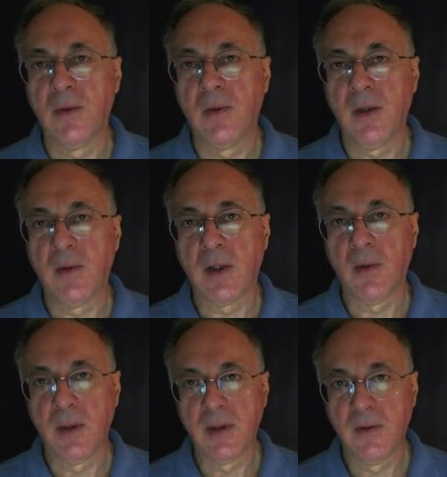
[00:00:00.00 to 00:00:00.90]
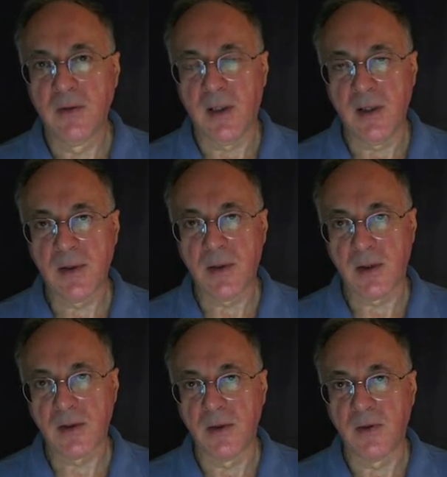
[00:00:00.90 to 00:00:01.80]
The way we quantify
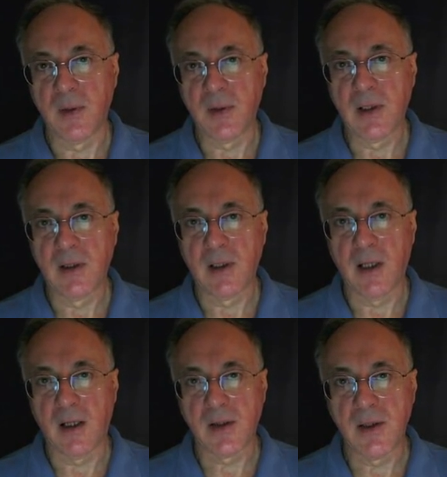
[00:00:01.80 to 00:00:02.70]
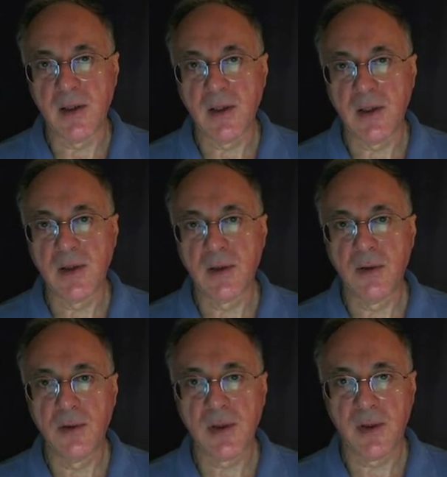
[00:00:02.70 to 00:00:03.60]
structure of elliptical galaxies is
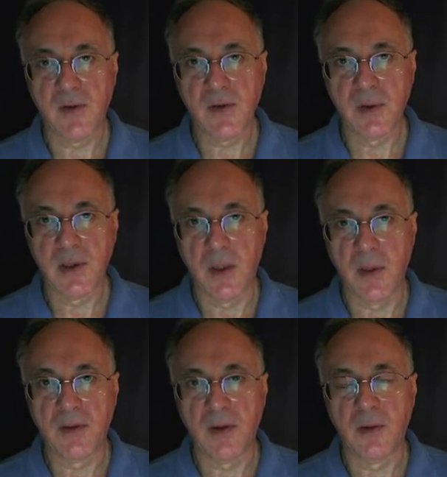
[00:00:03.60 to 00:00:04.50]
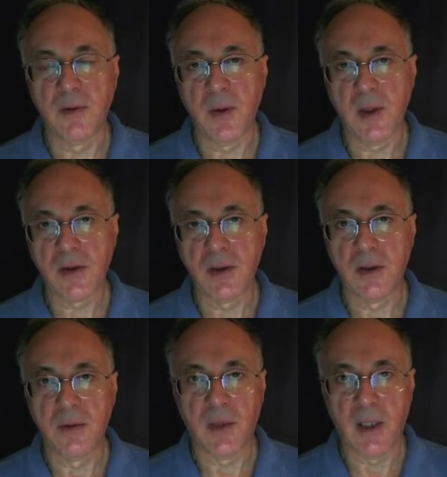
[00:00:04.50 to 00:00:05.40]
through surface photometry. We
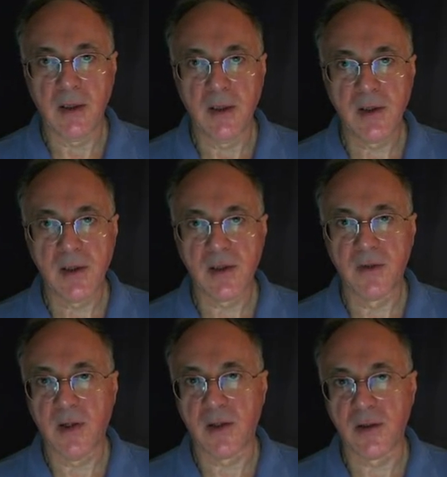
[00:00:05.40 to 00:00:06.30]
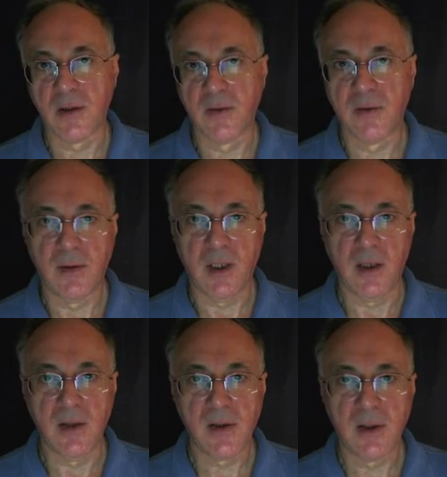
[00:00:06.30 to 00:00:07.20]
measure brightness as a function of
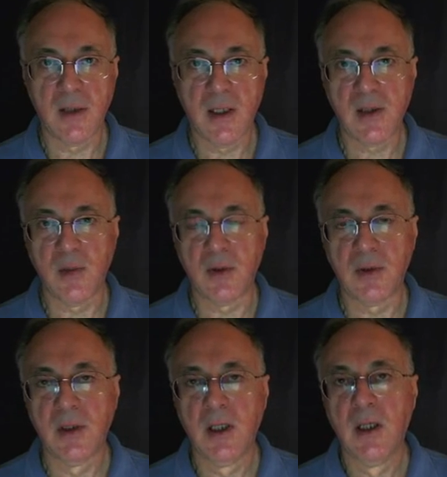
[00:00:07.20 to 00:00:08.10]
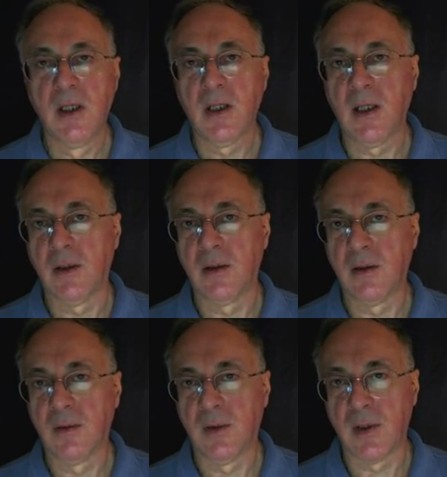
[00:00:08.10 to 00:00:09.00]
radius and azimuth.
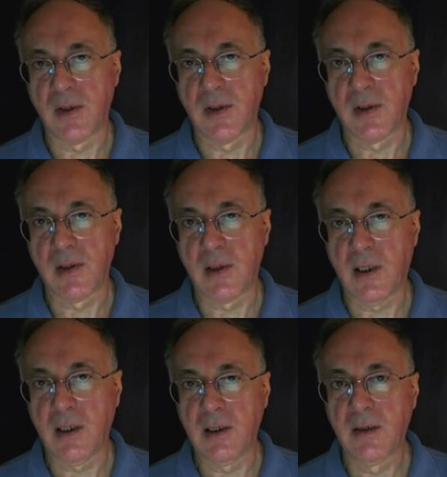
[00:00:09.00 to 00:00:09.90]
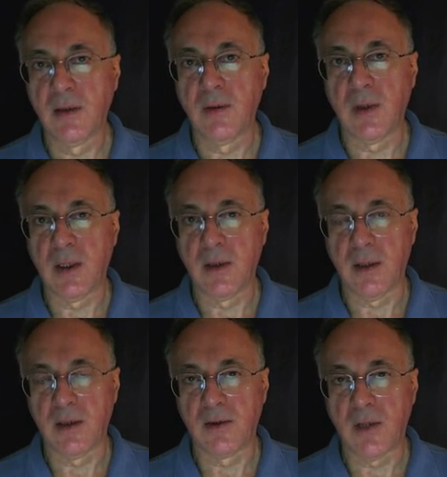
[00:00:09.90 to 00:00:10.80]
And whereas this is light, we
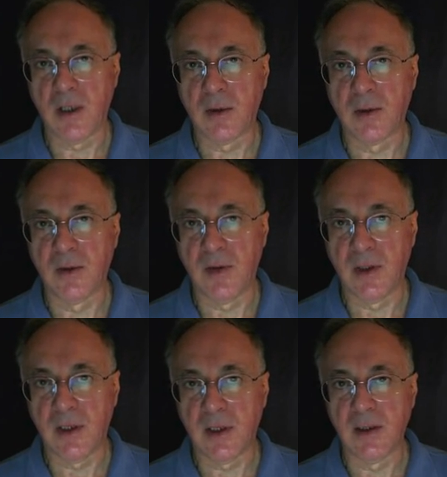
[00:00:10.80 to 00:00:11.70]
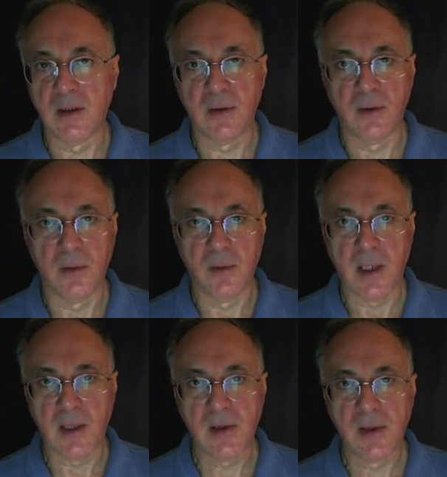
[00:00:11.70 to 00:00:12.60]
can then try to convert that into
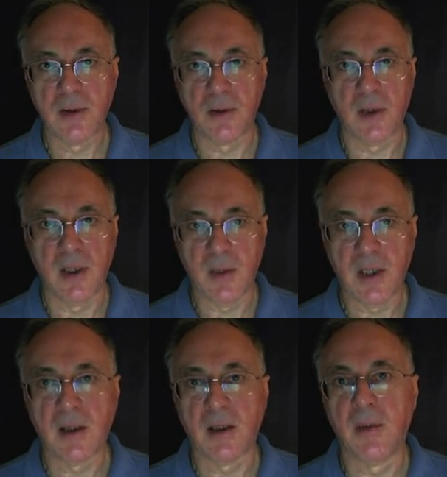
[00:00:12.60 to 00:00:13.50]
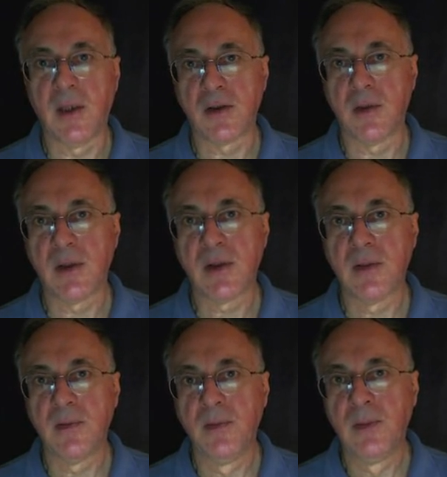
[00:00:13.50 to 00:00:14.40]
mass through kinematical
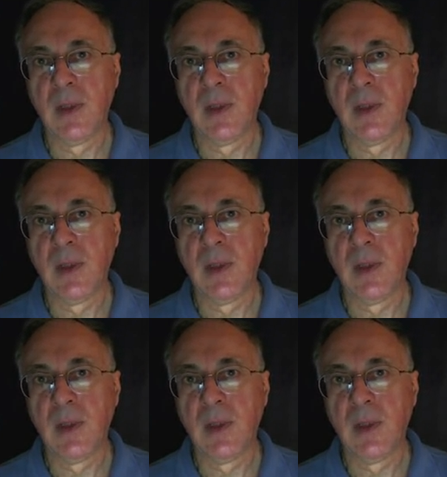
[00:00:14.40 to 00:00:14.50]
measurements.